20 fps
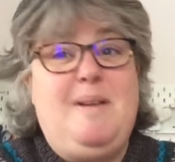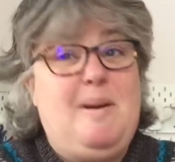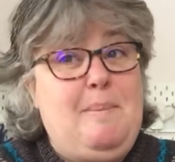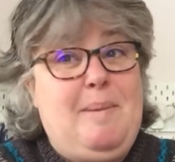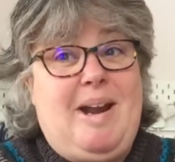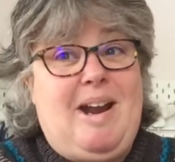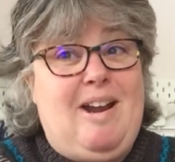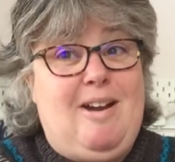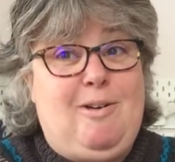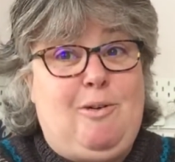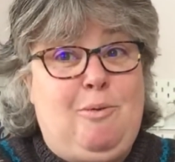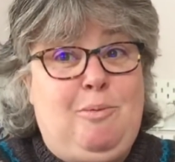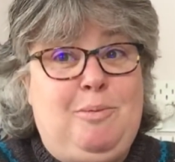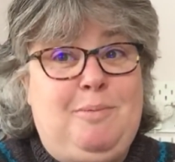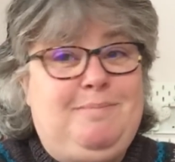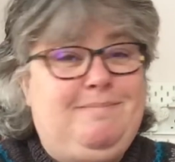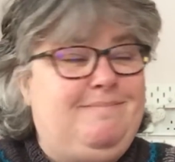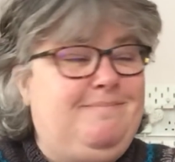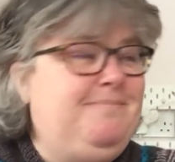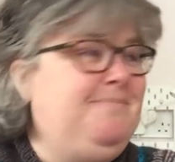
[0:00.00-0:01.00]
But I don't.
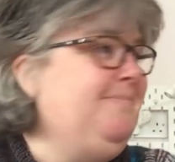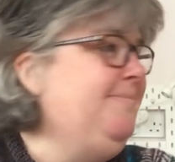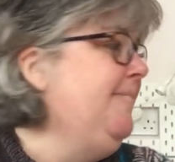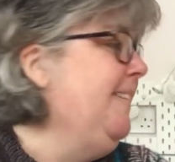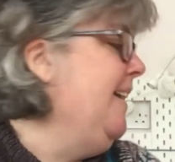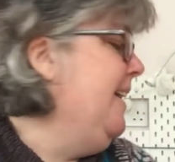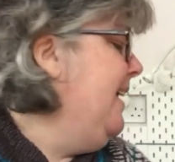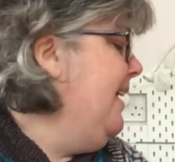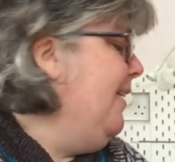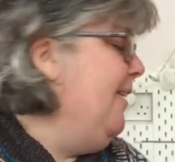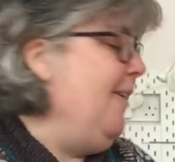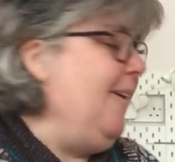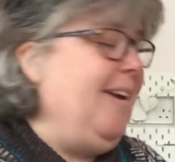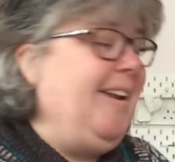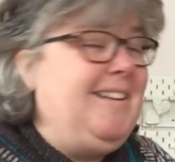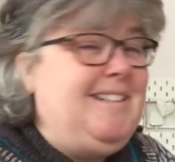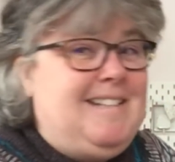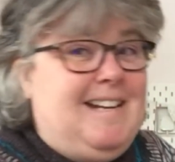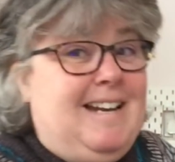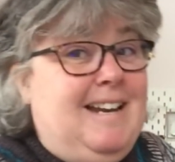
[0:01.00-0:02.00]
I
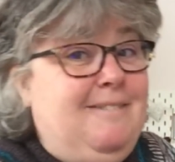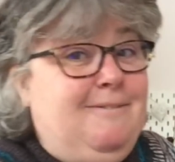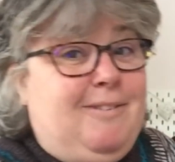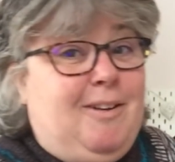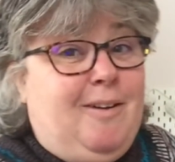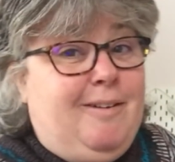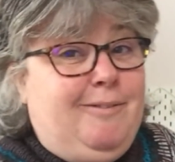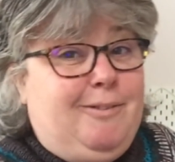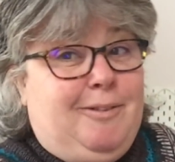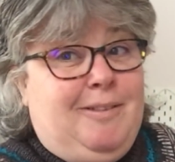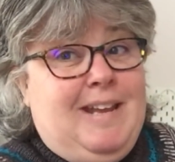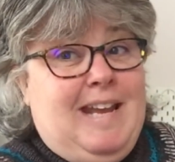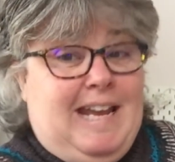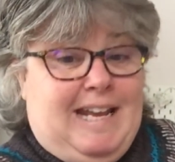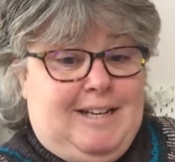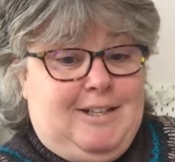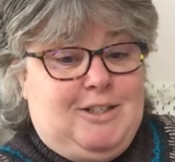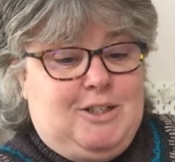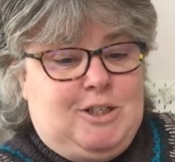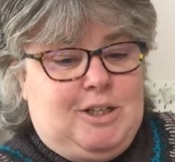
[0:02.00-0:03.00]
like to live life on the
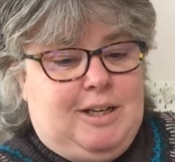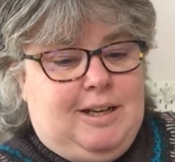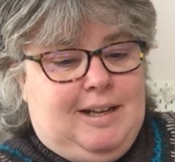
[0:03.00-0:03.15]
edge.